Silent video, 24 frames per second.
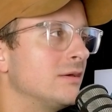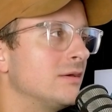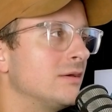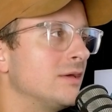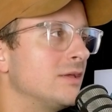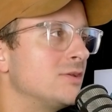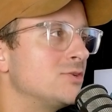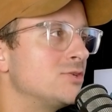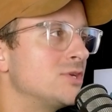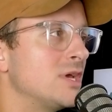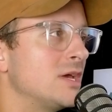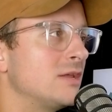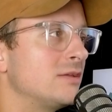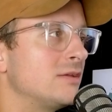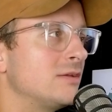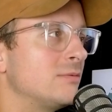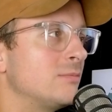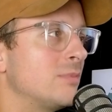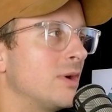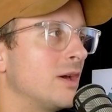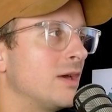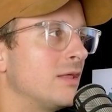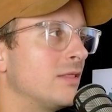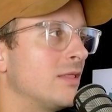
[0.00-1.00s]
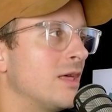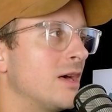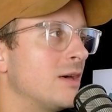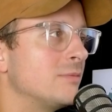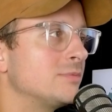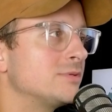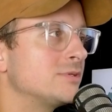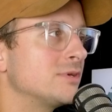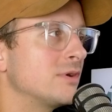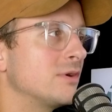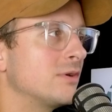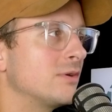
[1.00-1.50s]
enchanted by
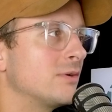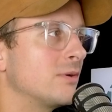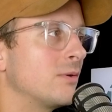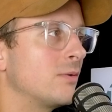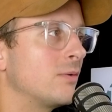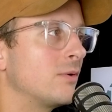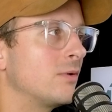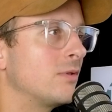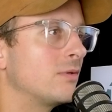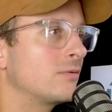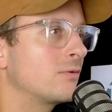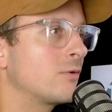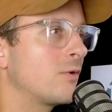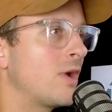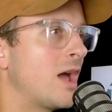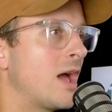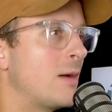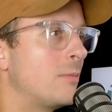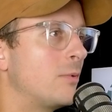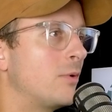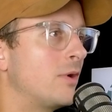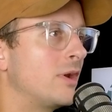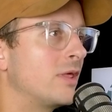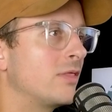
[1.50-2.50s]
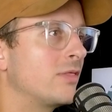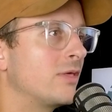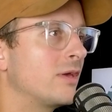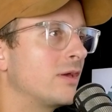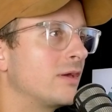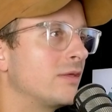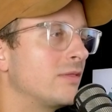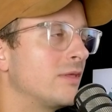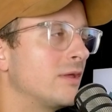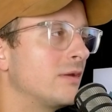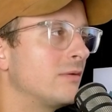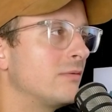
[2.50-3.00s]
lobster or crab or
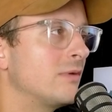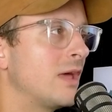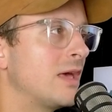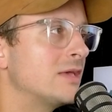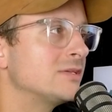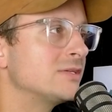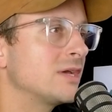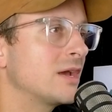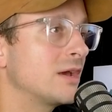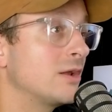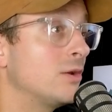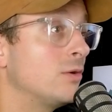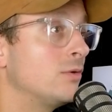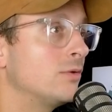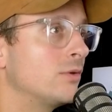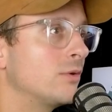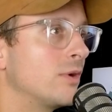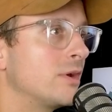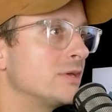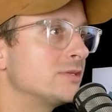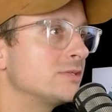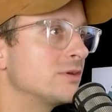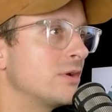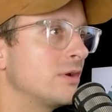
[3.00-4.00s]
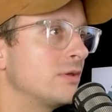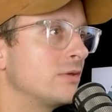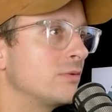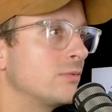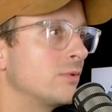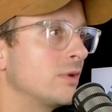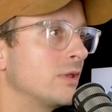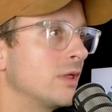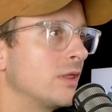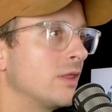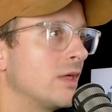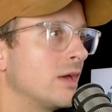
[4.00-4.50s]
anything. And then as I got older, I started to
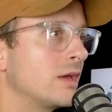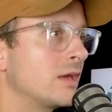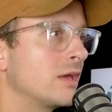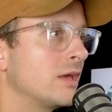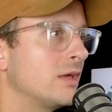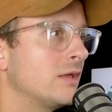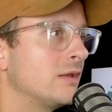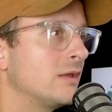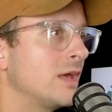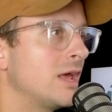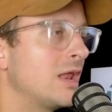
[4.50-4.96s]
really like it.